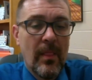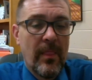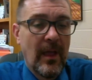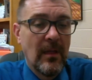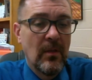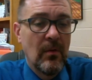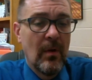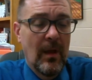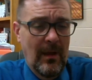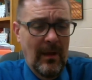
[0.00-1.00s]
Thank
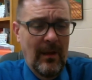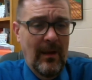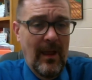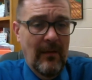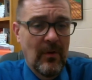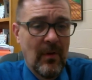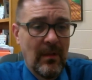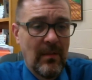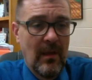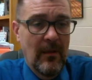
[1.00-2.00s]
you and have a
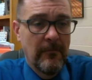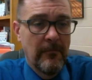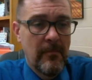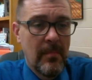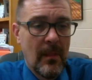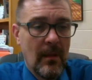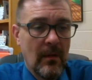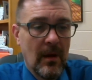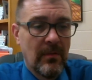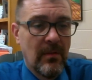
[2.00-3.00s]
great day.
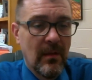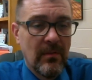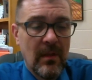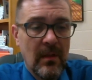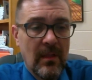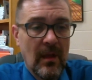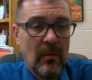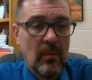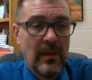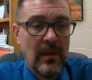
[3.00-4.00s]
Gracias y
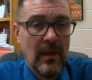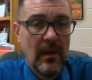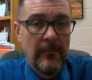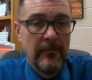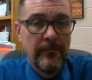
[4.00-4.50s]
tenga buen día.